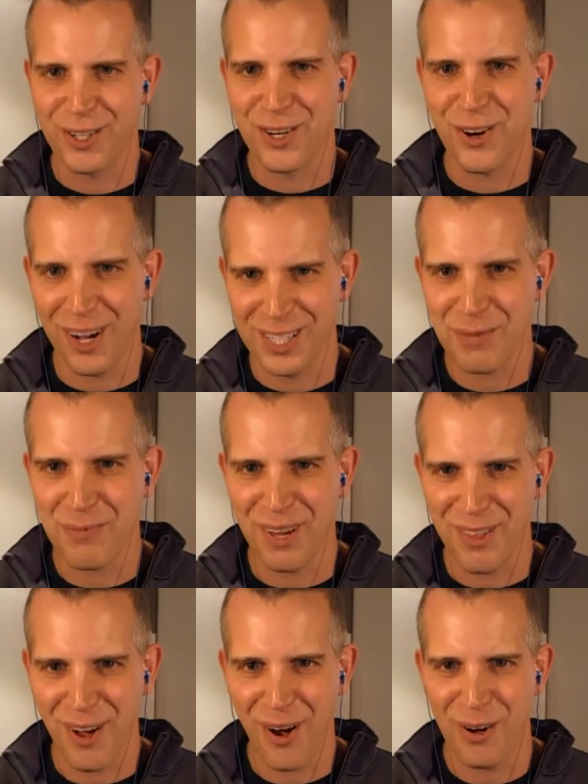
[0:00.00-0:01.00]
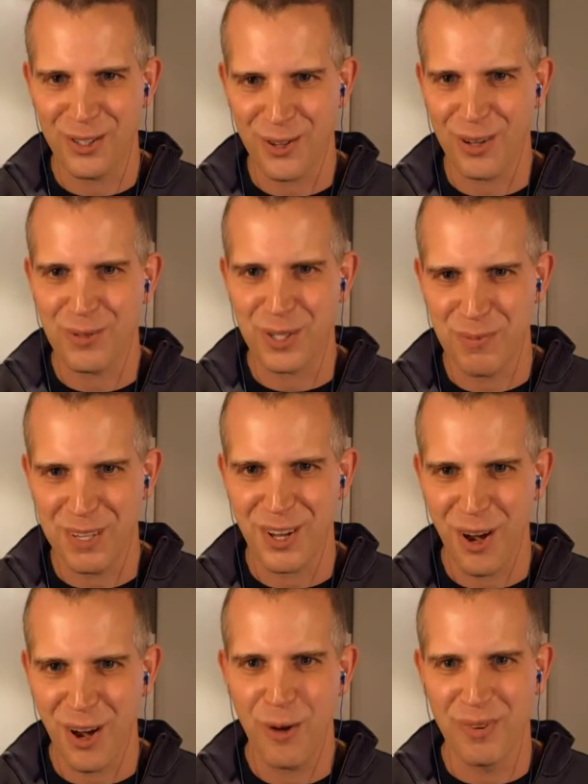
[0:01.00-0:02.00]
John, Smith home, John Smith's
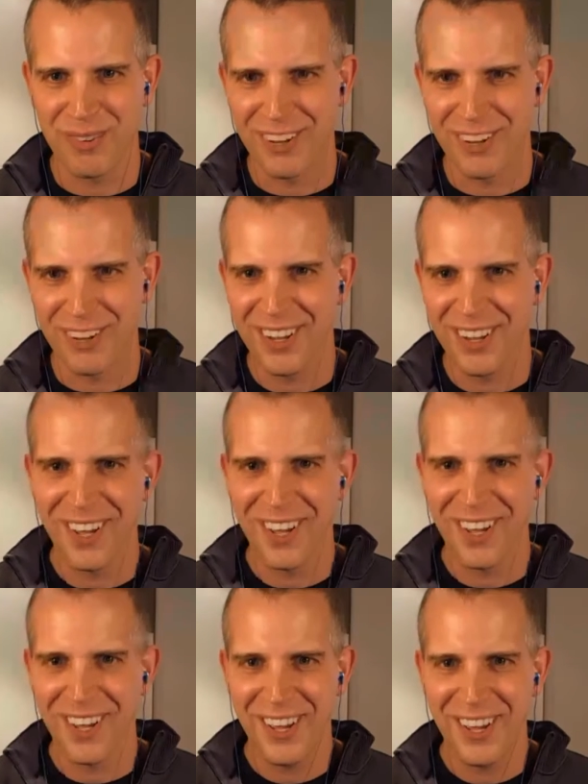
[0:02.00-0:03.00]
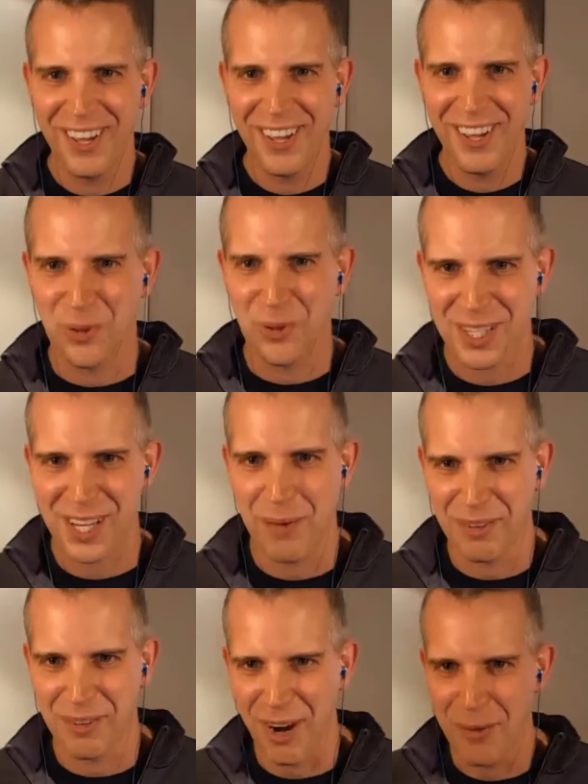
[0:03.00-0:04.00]
home and figure out why there's
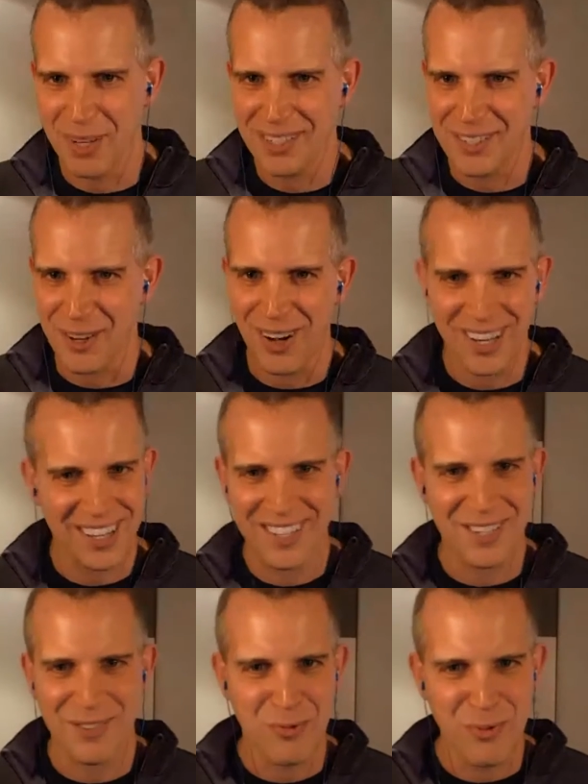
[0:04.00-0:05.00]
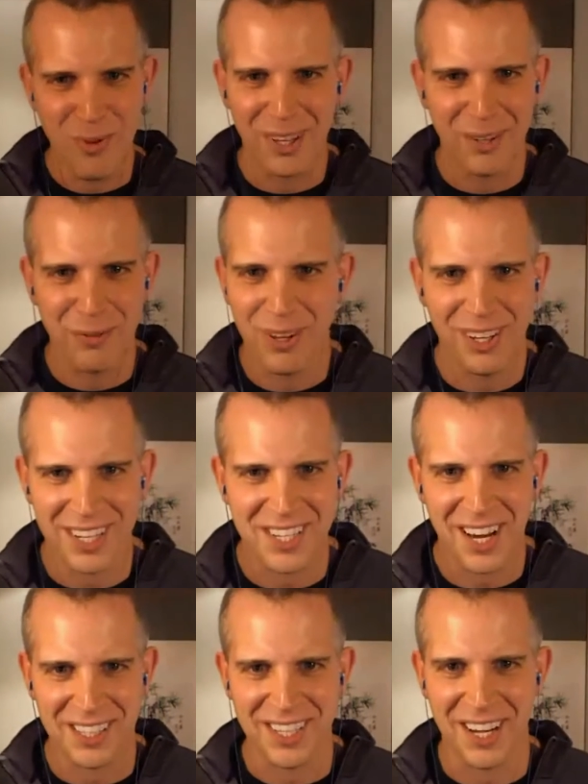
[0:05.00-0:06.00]
noise coming from it. So uh, this is really, really
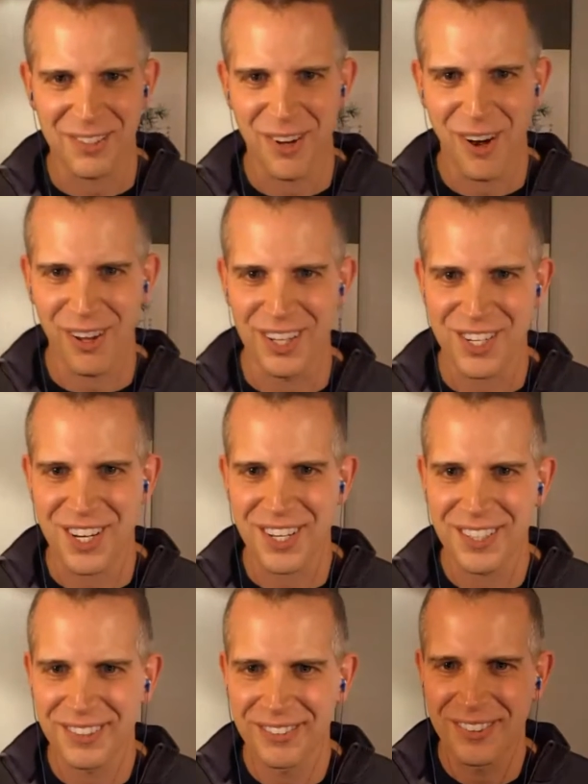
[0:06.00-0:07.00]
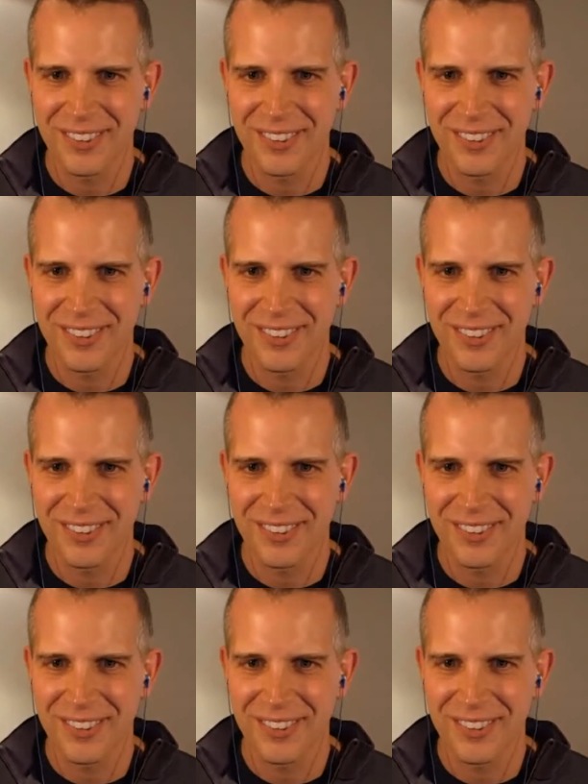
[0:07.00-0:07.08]
exciting technology.